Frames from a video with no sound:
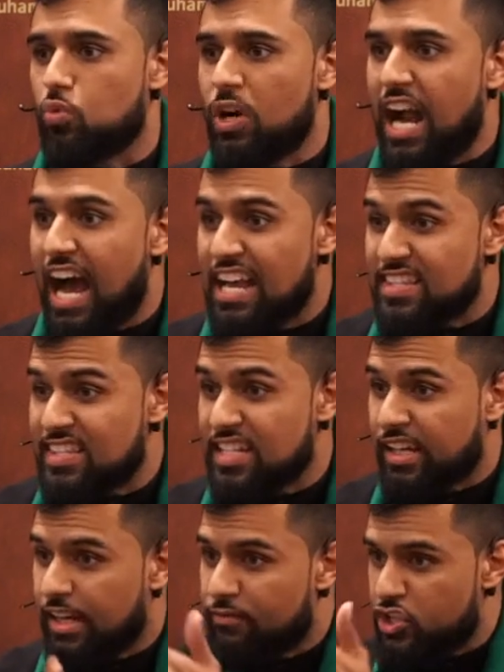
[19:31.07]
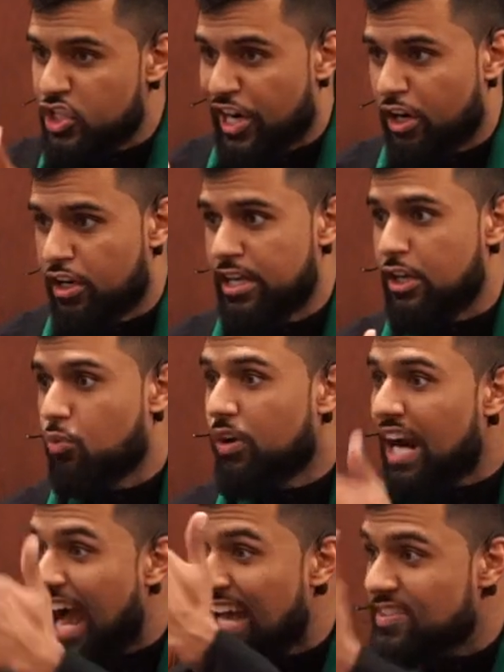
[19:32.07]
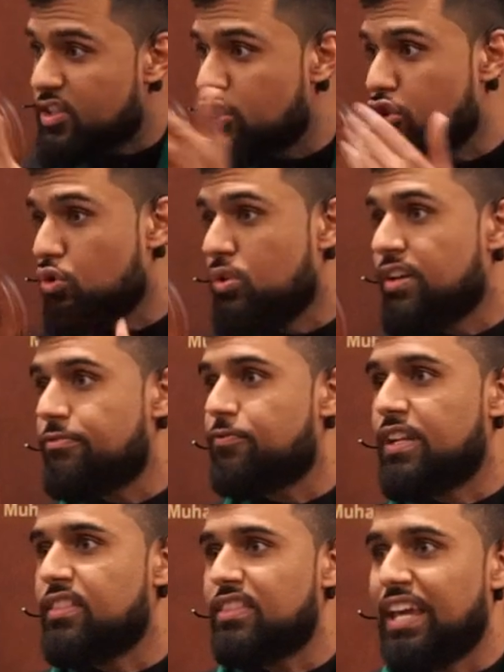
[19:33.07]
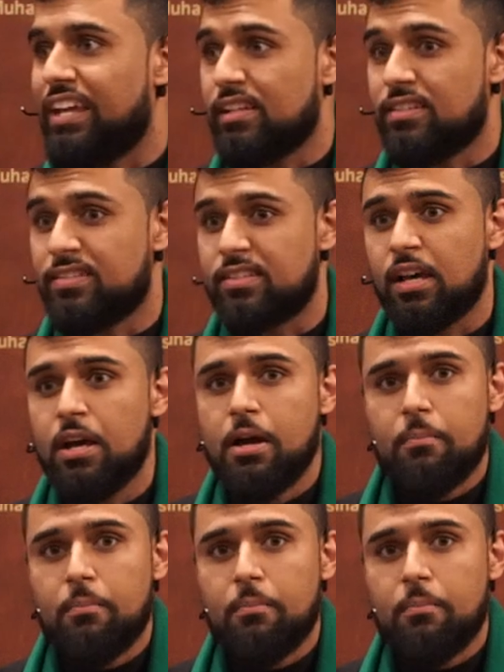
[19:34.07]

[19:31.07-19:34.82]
We're asked to give charity. We're asked to do different things.